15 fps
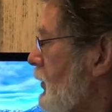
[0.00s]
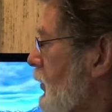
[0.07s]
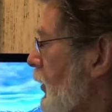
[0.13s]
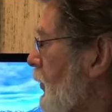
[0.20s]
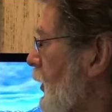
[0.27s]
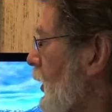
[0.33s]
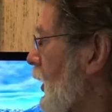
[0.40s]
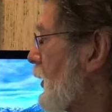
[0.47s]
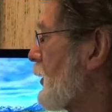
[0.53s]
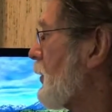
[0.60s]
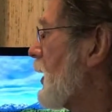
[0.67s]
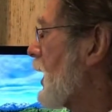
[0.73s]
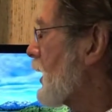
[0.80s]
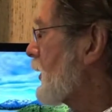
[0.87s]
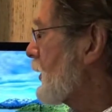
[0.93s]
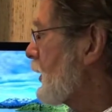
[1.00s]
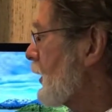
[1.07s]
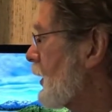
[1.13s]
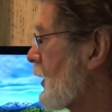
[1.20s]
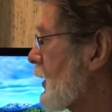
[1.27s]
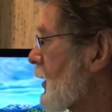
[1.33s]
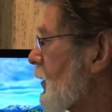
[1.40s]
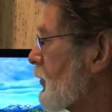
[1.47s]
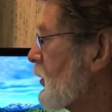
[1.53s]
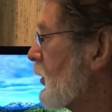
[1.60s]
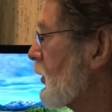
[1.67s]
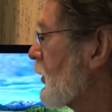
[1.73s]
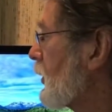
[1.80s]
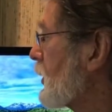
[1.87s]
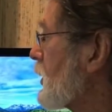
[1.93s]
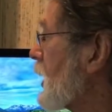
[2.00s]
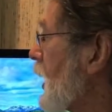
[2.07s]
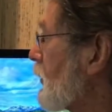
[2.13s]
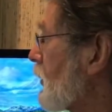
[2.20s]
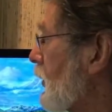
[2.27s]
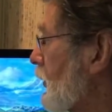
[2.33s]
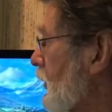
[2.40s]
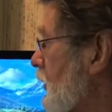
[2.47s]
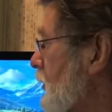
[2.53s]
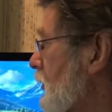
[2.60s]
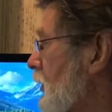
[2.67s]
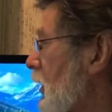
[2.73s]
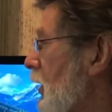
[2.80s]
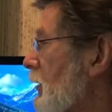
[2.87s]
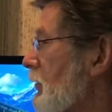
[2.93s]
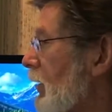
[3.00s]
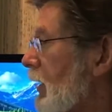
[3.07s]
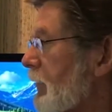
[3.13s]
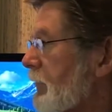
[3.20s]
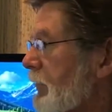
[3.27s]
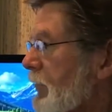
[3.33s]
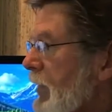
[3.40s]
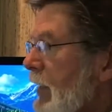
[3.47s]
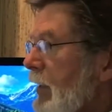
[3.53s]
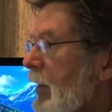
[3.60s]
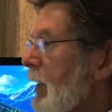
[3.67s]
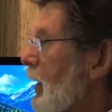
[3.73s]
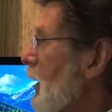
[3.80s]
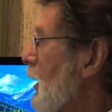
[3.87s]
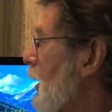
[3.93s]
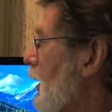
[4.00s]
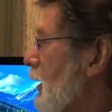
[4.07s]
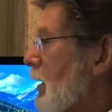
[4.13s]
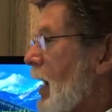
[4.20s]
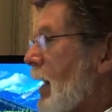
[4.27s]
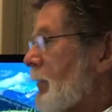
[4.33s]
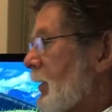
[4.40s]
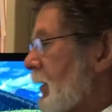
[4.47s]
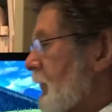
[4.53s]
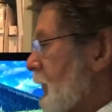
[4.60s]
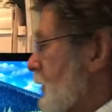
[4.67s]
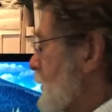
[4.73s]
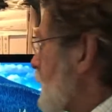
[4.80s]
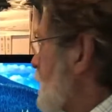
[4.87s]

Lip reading: terminal on the back of the computer and download it to a hard drive, copy it for